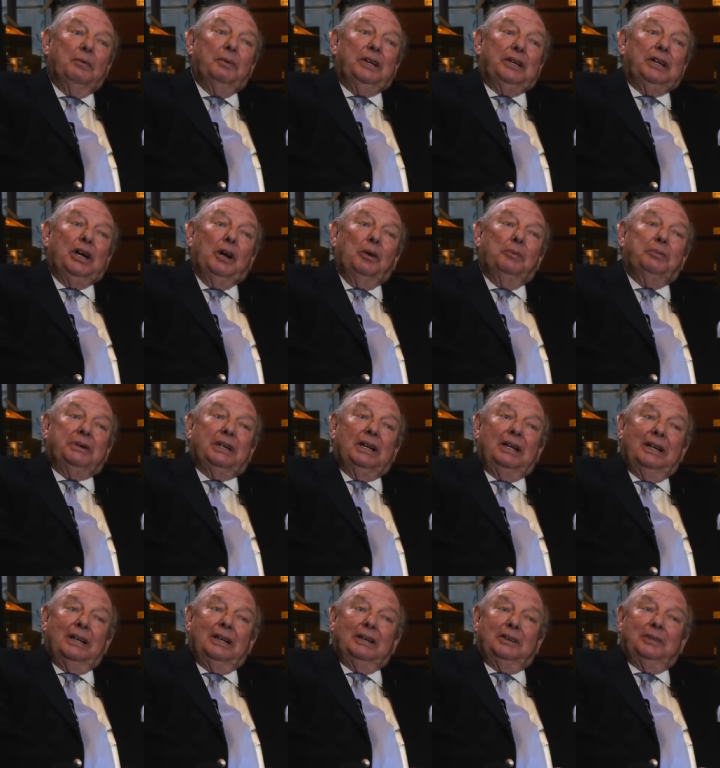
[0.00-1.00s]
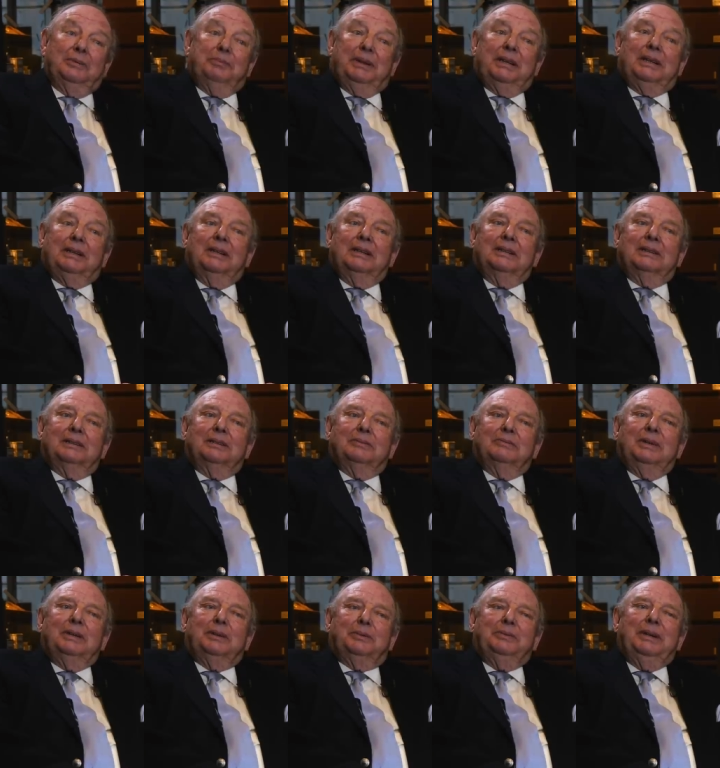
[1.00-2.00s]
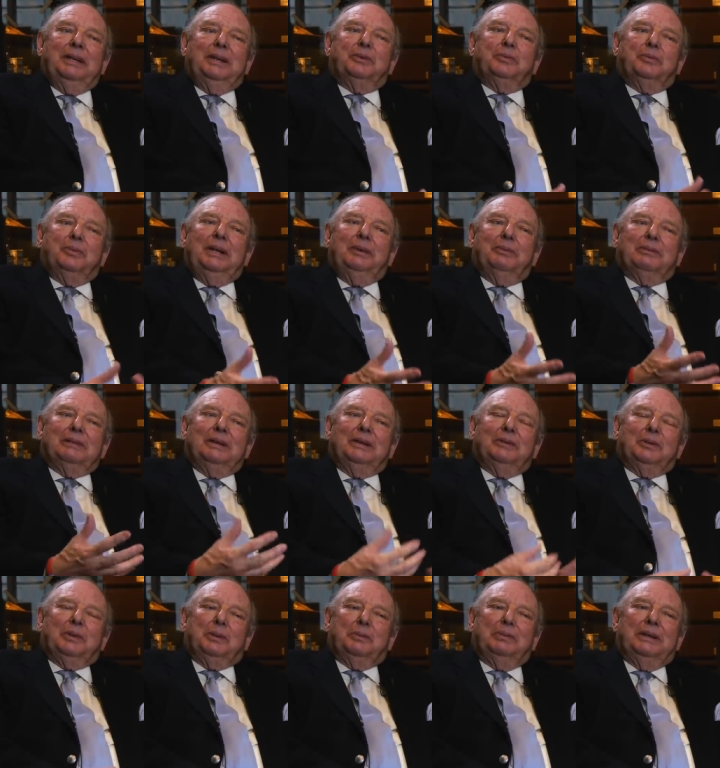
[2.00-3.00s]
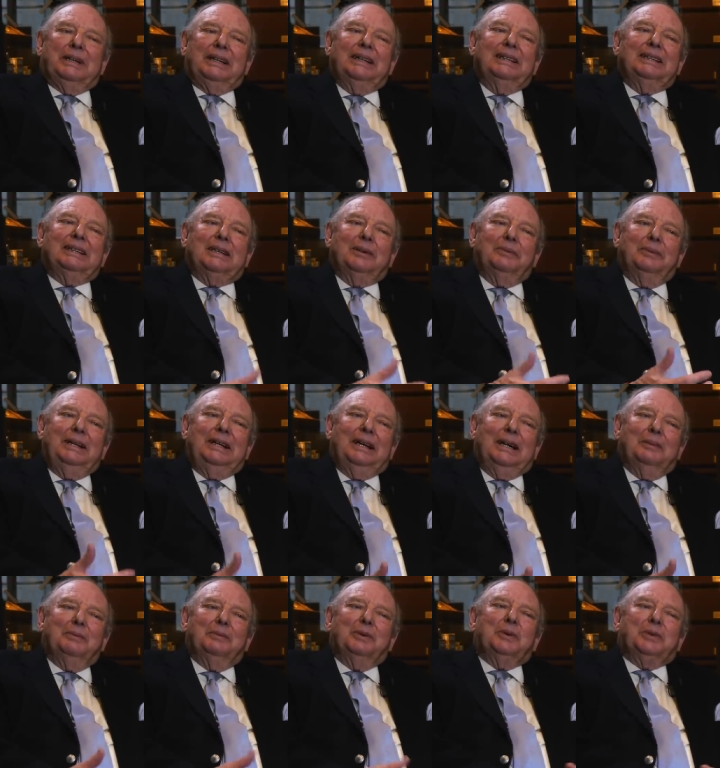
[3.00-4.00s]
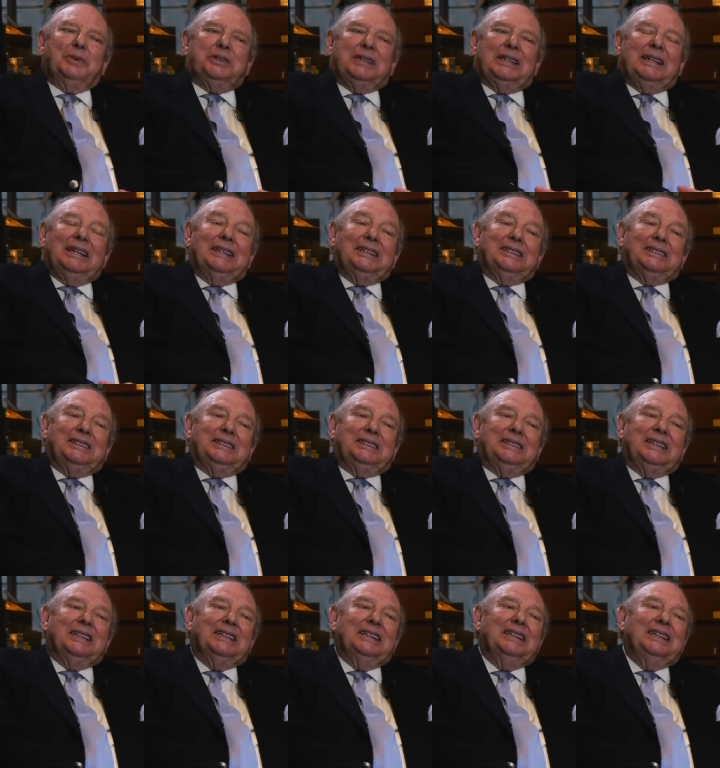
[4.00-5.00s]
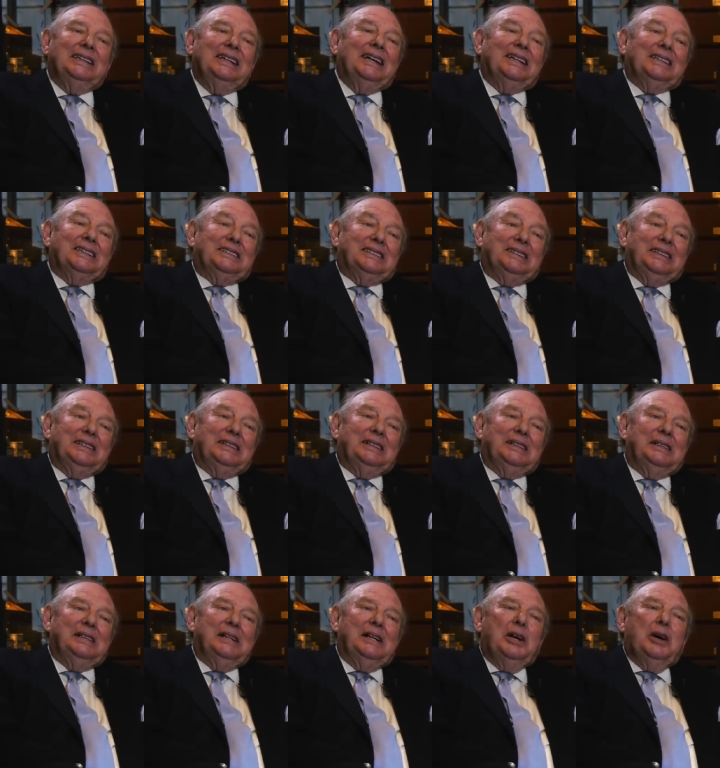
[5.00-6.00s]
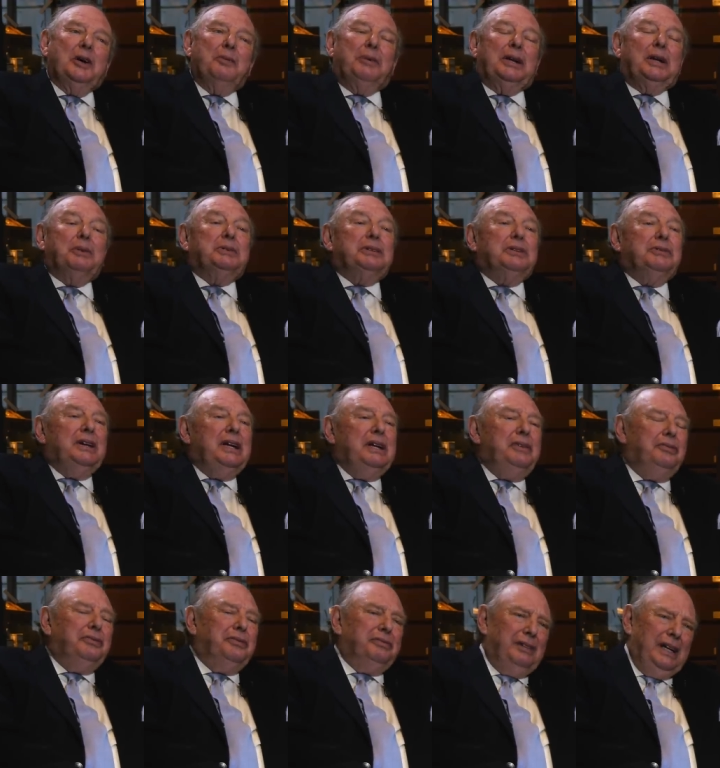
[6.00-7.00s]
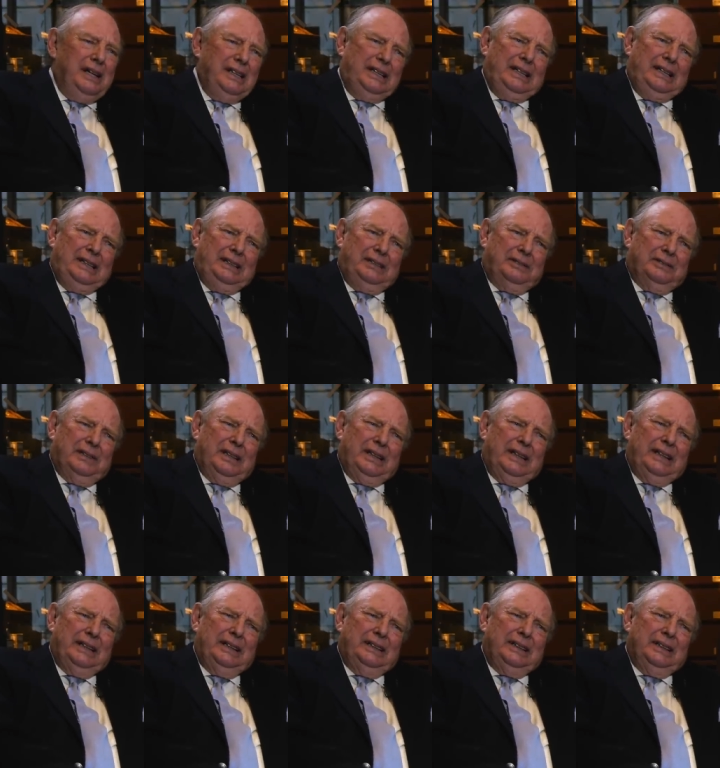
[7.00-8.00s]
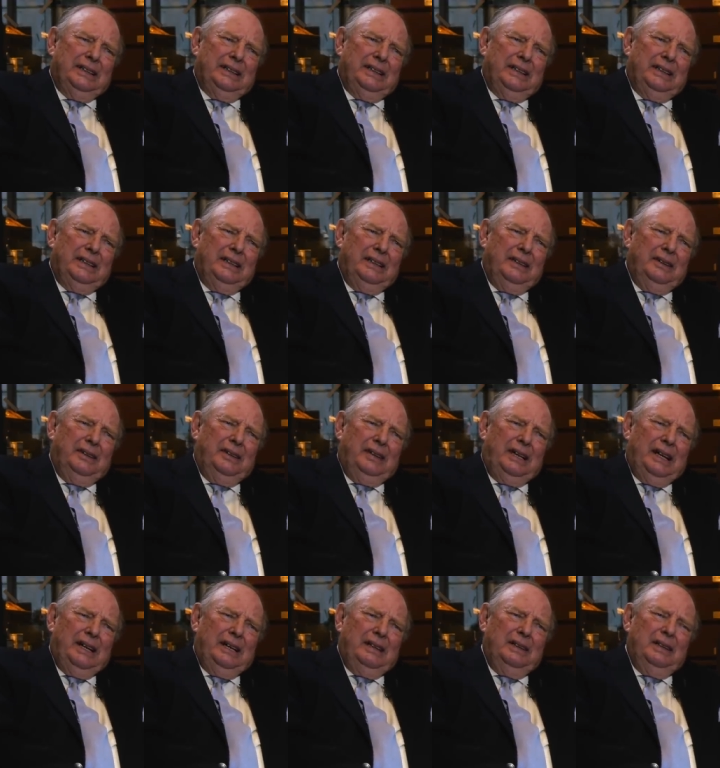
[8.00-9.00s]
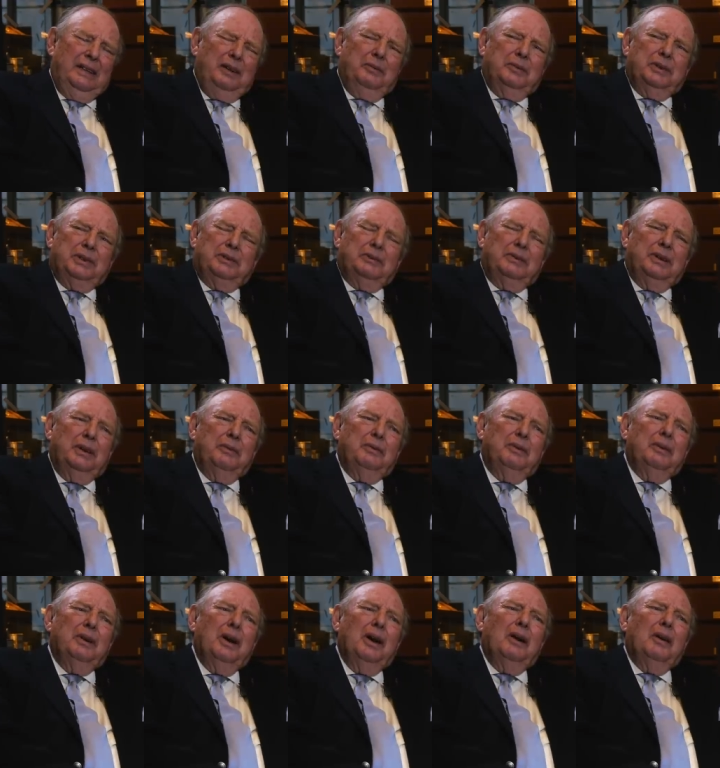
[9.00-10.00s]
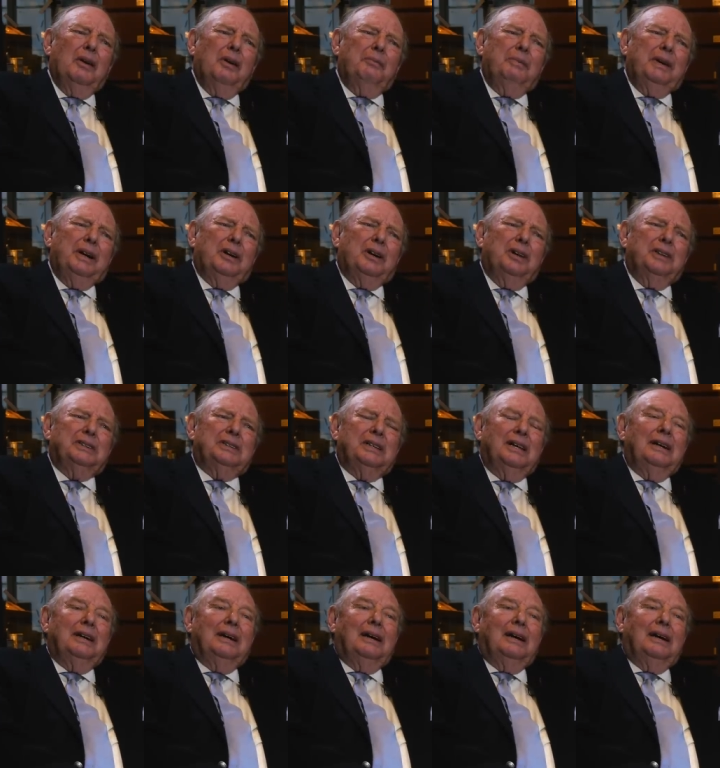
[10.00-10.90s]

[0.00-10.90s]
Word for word: Which helped a lot because yeah. which meant we were able to bring in, so we had more cigars to sell than the others did. Right. But it was a very friendly trade, and then it was they were, because,